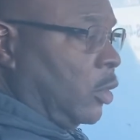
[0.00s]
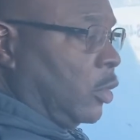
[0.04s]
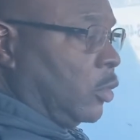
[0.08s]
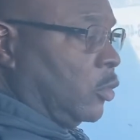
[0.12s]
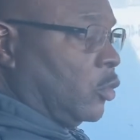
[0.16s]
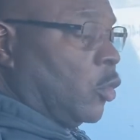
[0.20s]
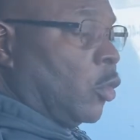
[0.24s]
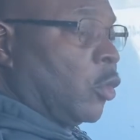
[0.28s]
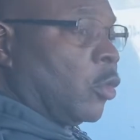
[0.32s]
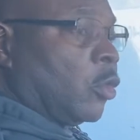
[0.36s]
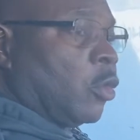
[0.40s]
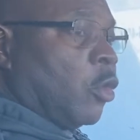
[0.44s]

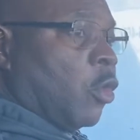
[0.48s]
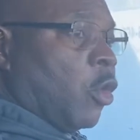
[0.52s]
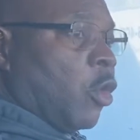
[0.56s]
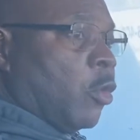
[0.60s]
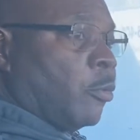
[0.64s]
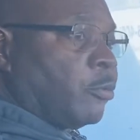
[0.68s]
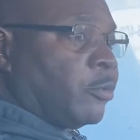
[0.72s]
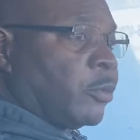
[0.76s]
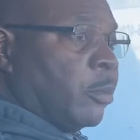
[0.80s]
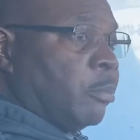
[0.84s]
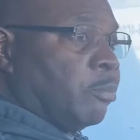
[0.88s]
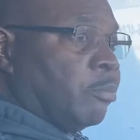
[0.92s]
your
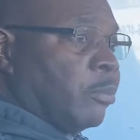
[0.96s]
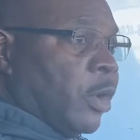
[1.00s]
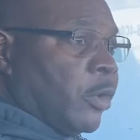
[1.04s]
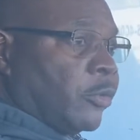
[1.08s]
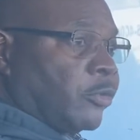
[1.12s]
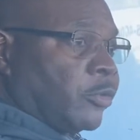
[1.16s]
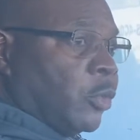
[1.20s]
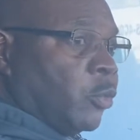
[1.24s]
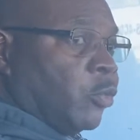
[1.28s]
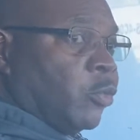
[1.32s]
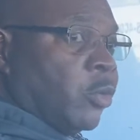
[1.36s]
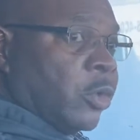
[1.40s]
alarms and
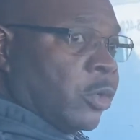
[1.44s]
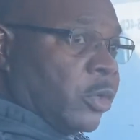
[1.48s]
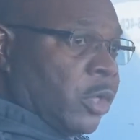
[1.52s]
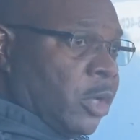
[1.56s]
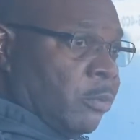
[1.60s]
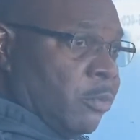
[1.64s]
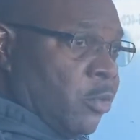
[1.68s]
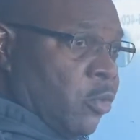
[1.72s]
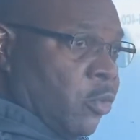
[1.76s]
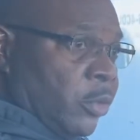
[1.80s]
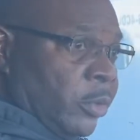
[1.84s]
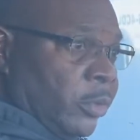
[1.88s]
buzzer will
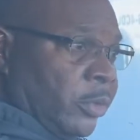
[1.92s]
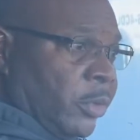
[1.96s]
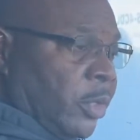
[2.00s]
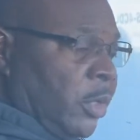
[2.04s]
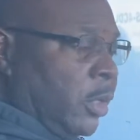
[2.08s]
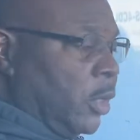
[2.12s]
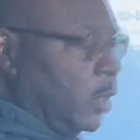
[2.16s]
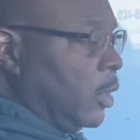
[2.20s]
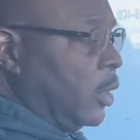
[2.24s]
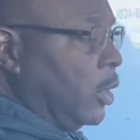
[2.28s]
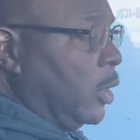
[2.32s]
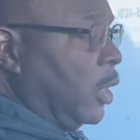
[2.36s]
come on,
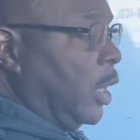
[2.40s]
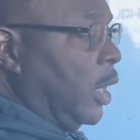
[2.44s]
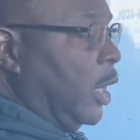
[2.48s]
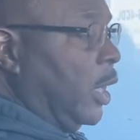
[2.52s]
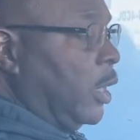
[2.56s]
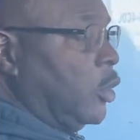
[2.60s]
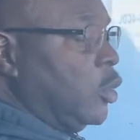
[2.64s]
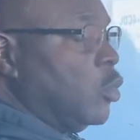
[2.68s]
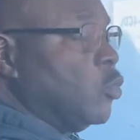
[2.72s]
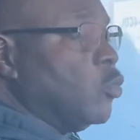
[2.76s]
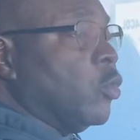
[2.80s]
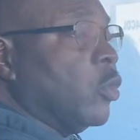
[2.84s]

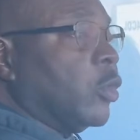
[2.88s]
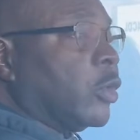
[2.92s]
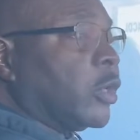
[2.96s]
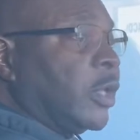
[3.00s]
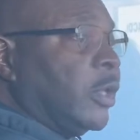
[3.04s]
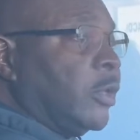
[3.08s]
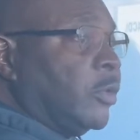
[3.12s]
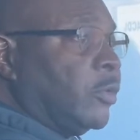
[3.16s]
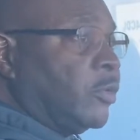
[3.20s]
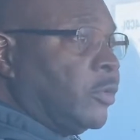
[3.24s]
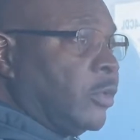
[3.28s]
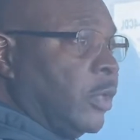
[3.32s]
and you will
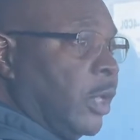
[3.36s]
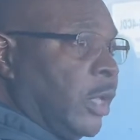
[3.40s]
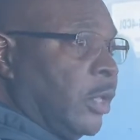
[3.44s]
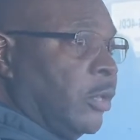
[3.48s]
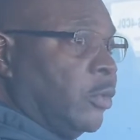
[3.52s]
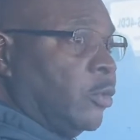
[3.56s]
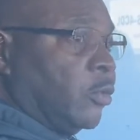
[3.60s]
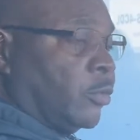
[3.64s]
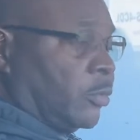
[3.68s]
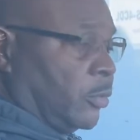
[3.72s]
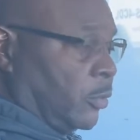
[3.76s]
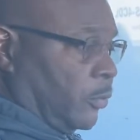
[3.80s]

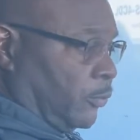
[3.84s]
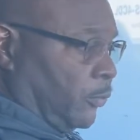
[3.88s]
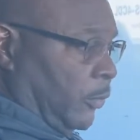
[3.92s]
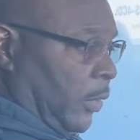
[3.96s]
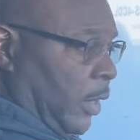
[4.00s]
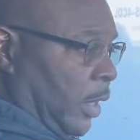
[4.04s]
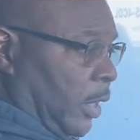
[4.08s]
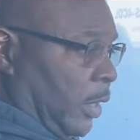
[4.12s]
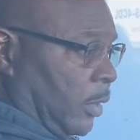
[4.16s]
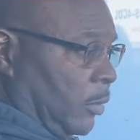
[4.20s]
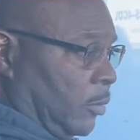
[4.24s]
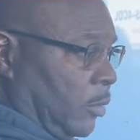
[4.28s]
continue to
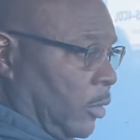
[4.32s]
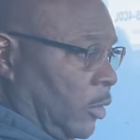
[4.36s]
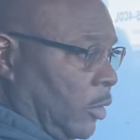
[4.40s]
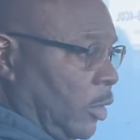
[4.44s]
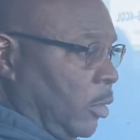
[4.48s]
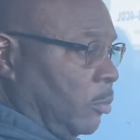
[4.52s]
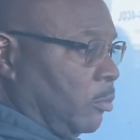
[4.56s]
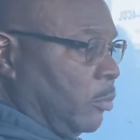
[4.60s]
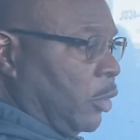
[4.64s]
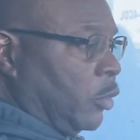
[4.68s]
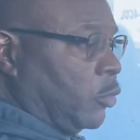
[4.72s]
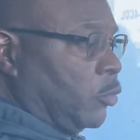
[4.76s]
fan.
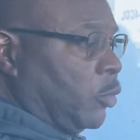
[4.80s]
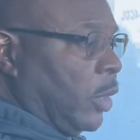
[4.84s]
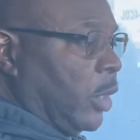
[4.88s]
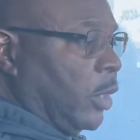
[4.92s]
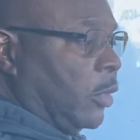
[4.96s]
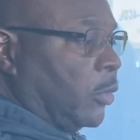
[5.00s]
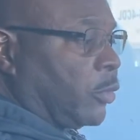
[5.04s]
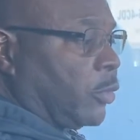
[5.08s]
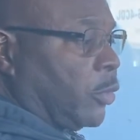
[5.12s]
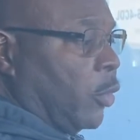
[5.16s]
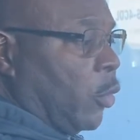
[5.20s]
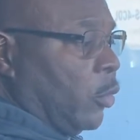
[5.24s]

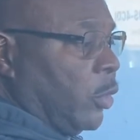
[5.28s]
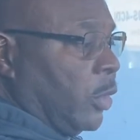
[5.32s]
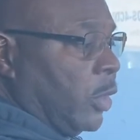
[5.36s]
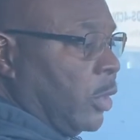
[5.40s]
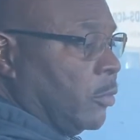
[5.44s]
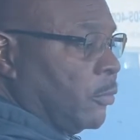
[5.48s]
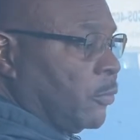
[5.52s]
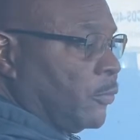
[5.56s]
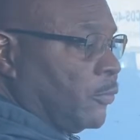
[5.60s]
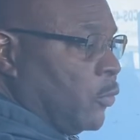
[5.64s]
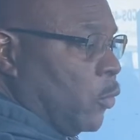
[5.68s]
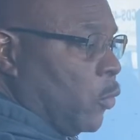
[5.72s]
Between 30
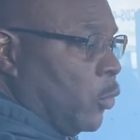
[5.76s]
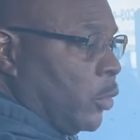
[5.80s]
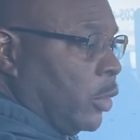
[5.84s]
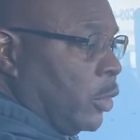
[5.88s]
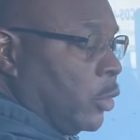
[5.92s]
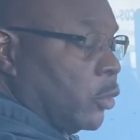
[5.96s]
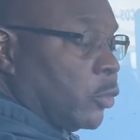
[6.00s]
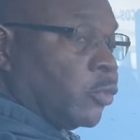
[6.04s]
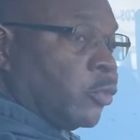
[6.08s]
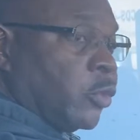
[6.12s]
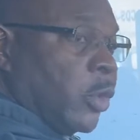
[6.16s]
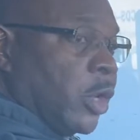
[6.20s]
and 40,
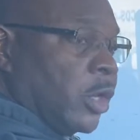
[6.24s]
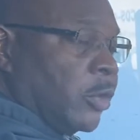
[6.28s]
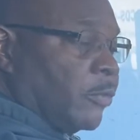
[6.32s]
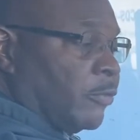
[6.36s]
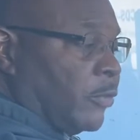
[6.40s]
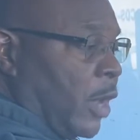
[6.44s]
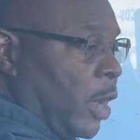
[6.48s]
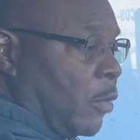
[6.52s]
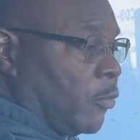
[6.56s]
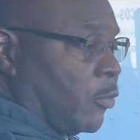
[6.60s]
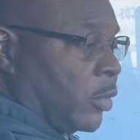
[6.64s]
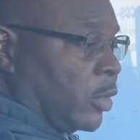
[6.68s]
your trailer
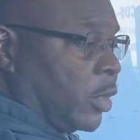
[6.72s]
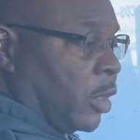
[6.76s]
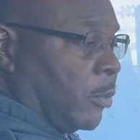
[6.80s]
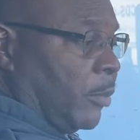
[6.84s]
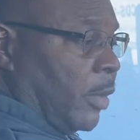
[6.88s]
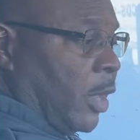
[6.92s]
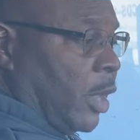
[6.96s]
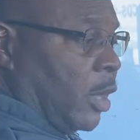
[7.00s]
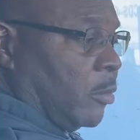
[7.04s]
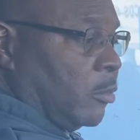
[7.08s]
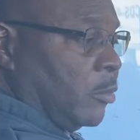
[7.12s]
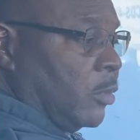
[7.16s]
valve will come
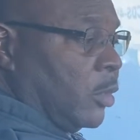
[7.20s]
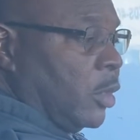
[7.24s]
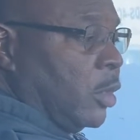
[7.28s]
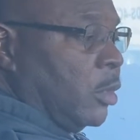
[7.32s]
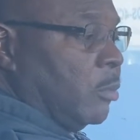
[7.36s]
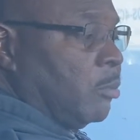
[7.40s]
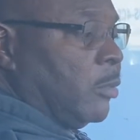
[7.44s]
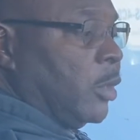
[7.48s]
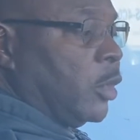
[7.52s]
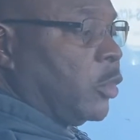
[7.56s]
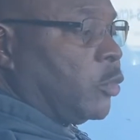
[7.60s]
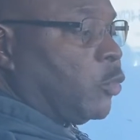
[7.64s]
out.
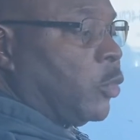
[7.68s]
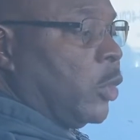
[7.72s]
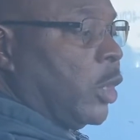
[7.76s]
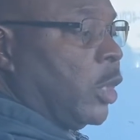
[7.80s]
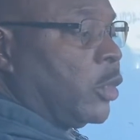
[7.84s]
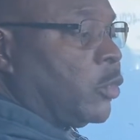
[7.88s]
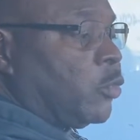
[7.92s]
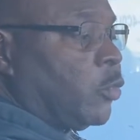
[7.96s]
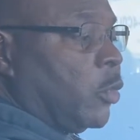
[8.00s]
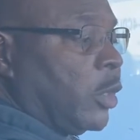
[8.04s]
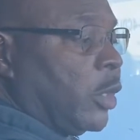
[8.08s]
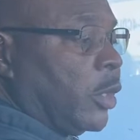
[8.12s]

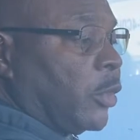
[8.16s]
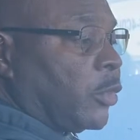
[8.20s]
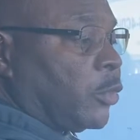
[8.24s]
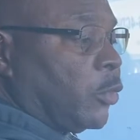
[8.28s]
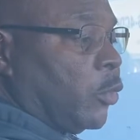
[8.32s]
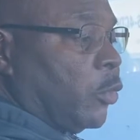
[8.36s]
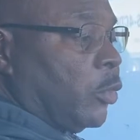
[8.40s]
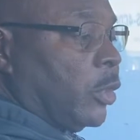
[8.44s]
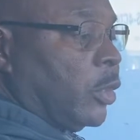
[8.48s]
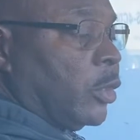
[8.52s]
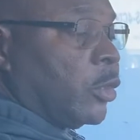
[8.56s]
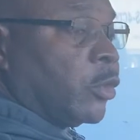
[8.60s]
Between 20 and
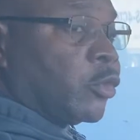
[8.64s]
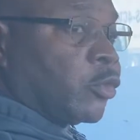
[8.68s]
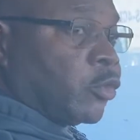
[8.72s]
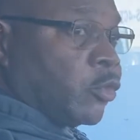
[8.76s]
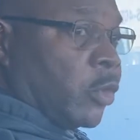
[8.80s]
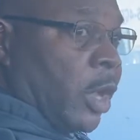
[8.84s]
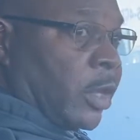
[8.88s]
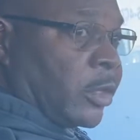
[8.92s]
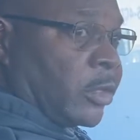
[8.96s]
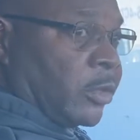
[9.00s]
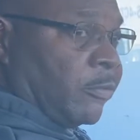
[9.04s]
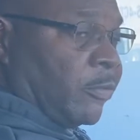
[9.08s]
30, your
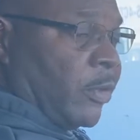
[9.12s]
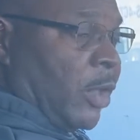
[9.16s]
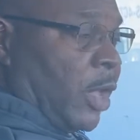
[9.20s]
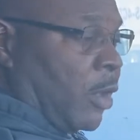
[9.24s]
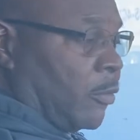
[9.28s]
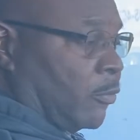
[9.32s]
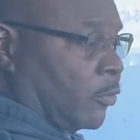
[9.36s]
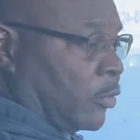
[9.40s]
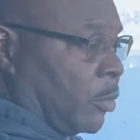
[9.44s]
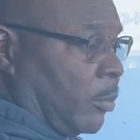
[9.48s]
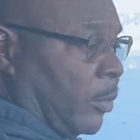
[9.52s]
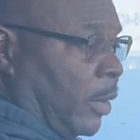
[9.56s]
tractor
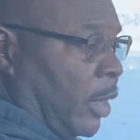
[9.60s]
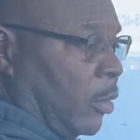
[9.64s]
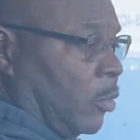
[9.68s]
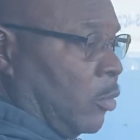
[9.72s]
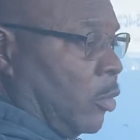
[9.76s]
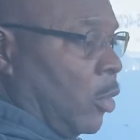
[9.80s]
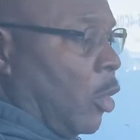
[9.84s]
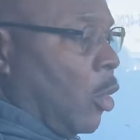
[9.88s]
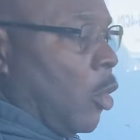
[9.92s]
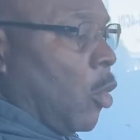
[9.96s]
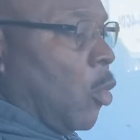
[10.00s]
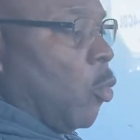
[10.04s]
valve come out.
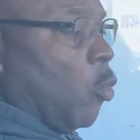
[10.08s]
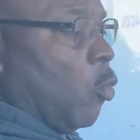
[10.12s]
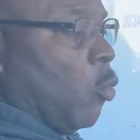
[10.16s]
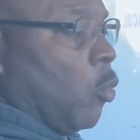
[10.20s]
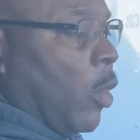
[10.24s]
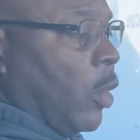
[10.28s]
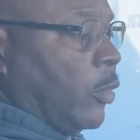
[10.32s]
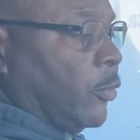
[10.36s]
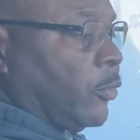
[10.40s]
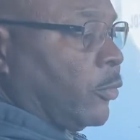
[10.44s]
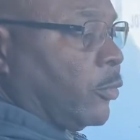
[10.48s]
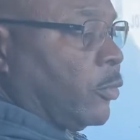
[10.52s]

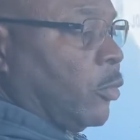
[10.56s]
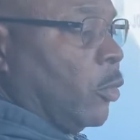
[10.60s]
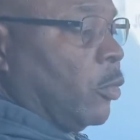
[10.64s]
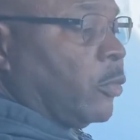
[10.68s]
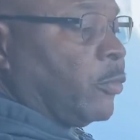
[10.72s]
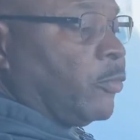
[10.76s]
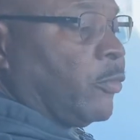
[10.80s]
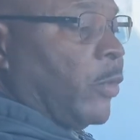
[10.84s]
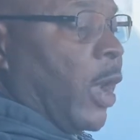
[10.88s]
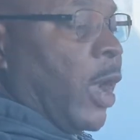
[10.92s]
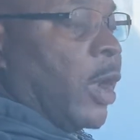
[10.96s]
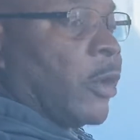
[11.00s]
Once
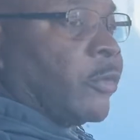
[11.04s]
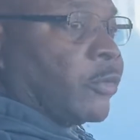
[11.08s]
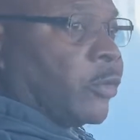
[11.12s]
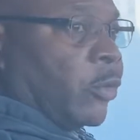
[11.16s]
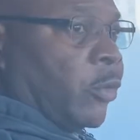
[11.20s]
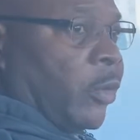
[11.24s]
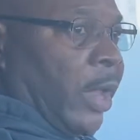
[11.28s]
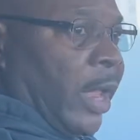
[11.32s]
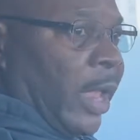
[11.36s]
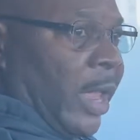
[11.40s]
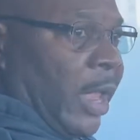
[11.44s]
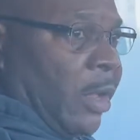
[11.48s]
those valves
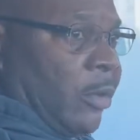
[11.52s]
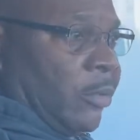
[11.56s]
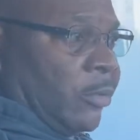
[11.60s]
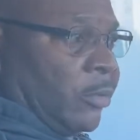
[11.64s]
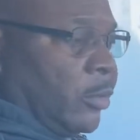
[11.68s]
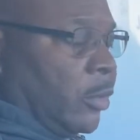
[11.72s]
are out,